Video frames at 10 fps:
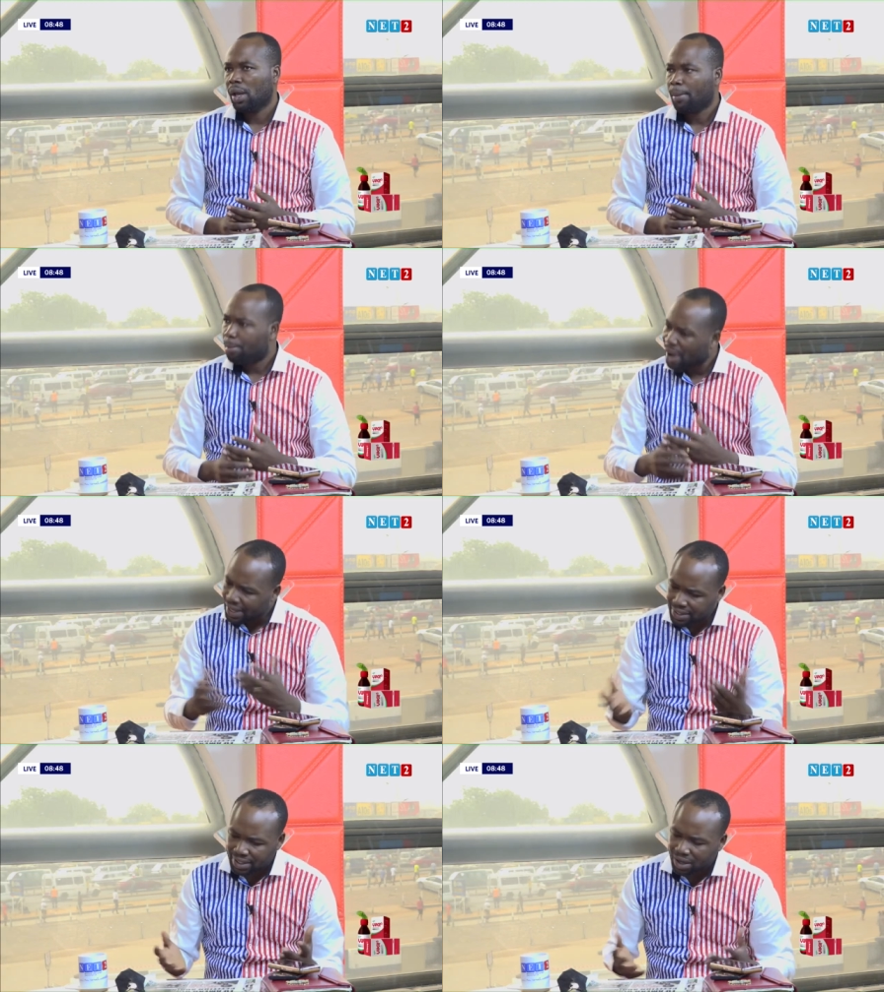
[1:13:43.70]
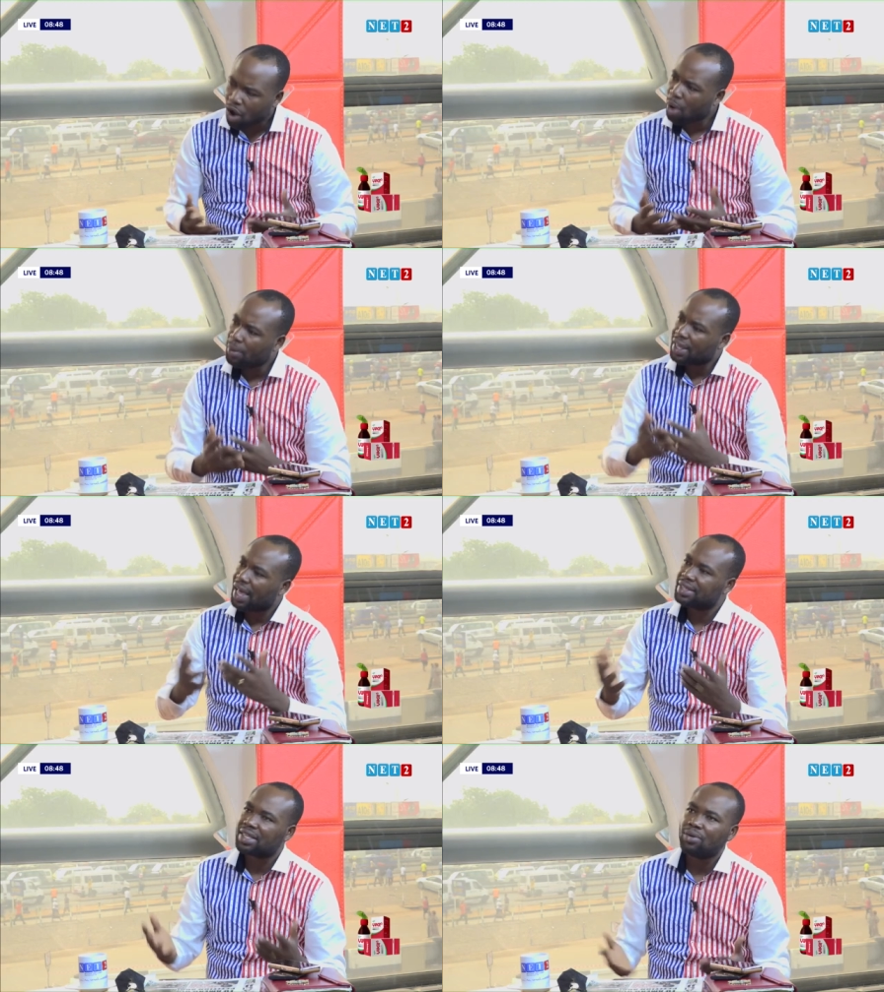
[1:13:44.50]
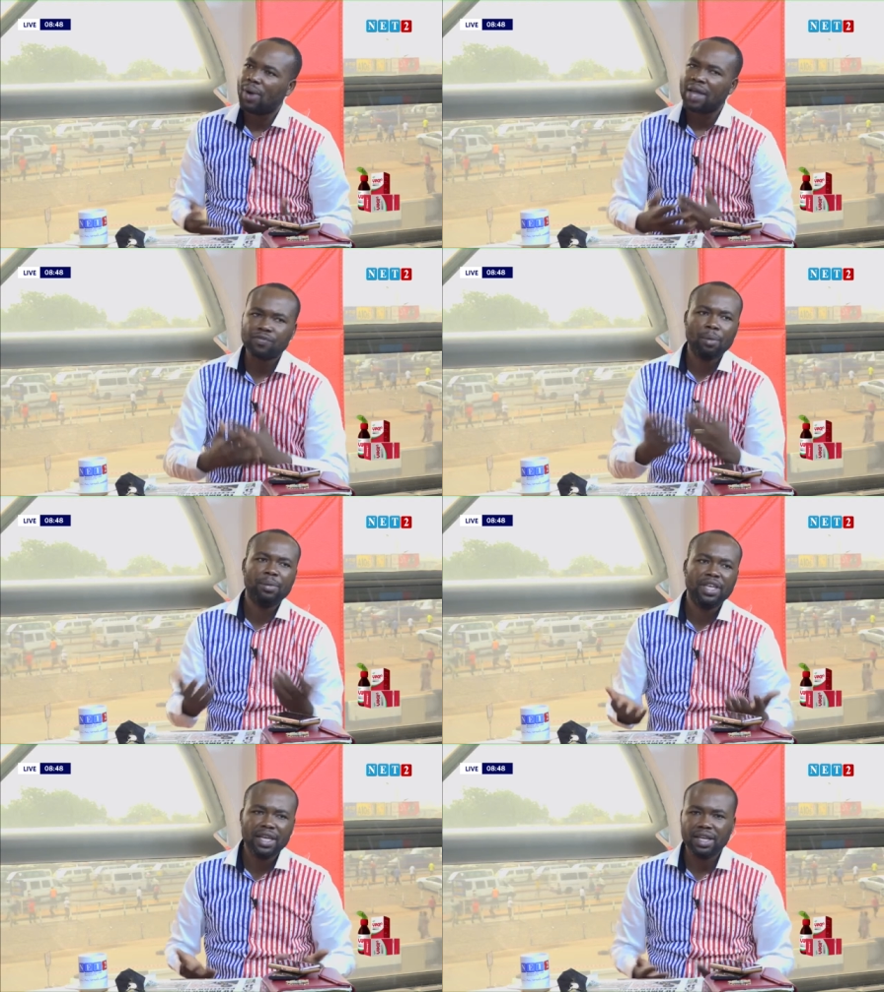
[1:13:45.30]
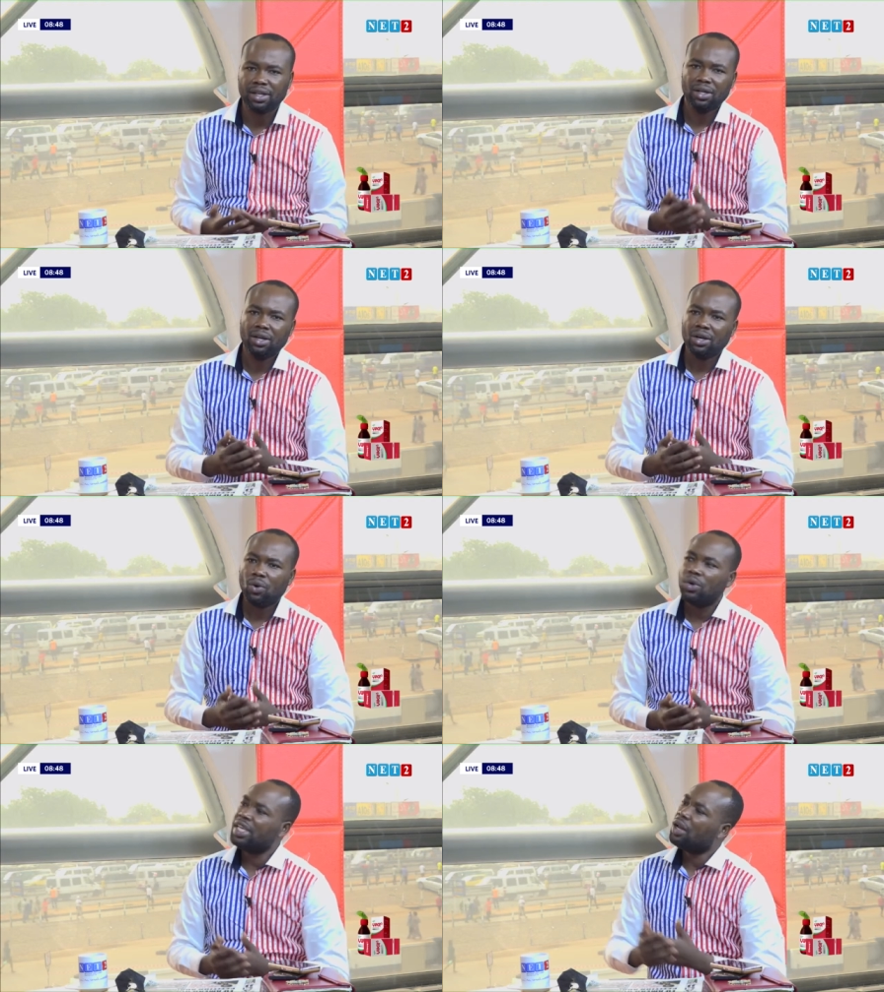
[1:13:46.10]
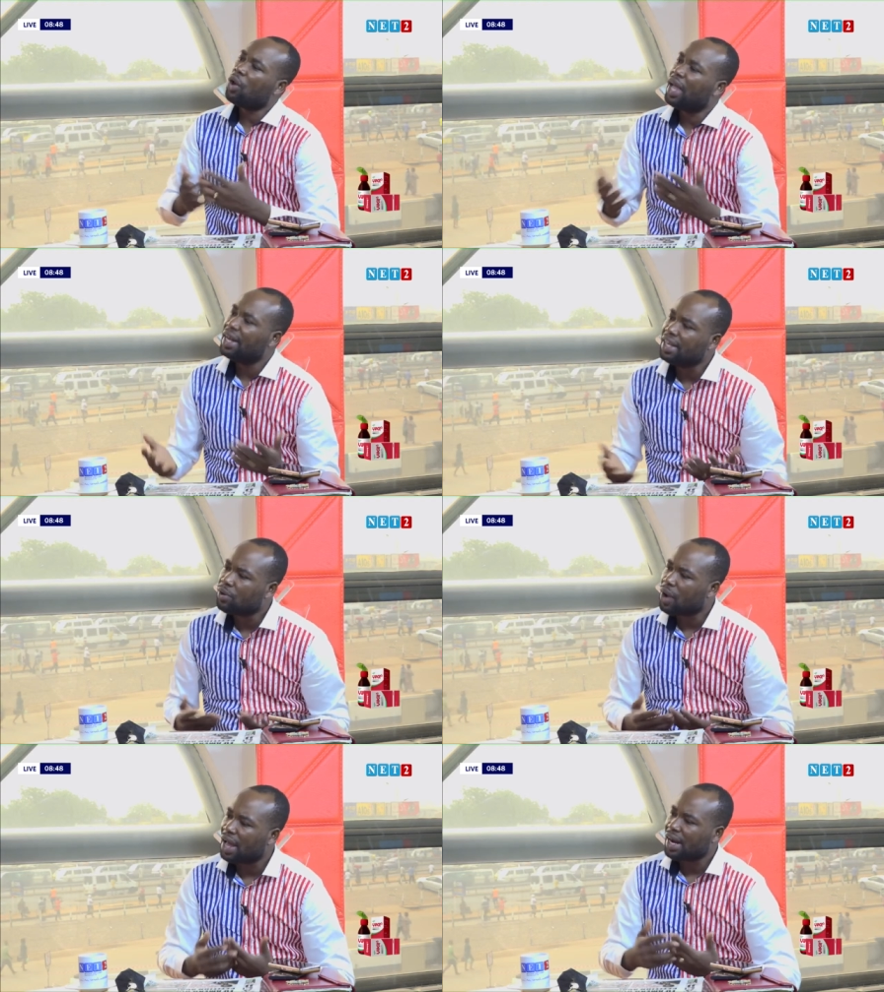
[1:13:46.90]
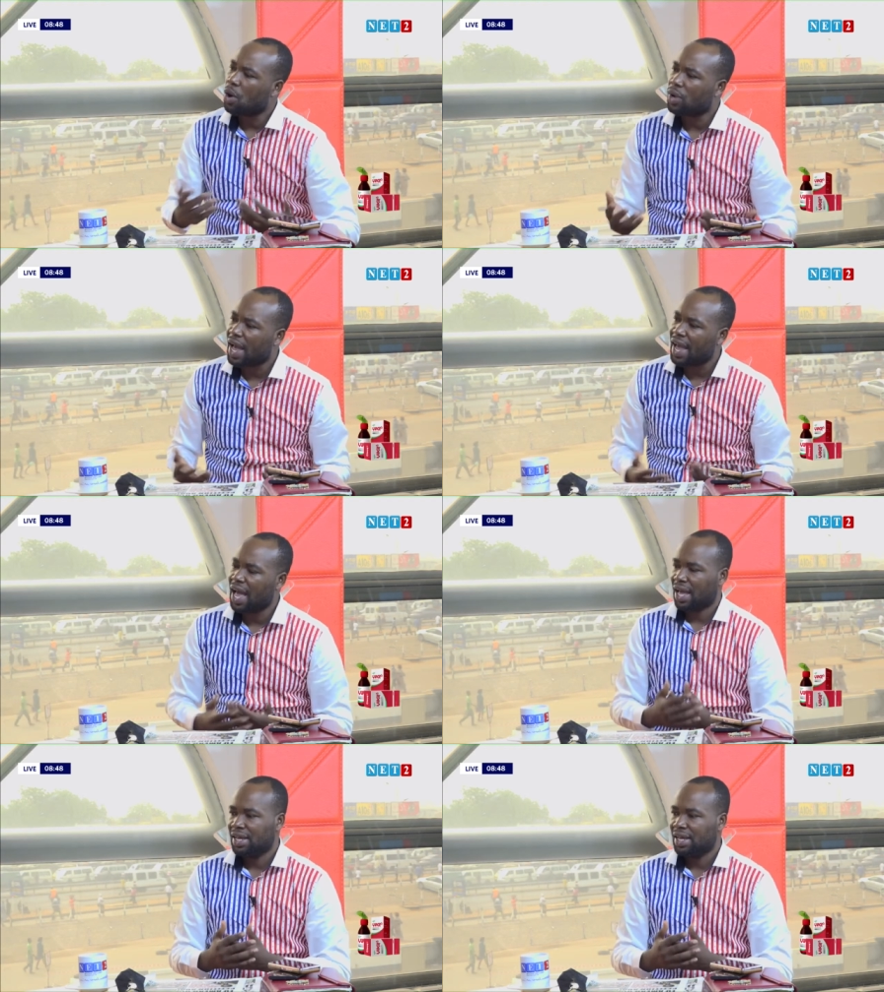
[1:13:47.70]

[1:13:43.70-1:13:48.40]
but on the case right from beginning when your lawyer ni kra now kan a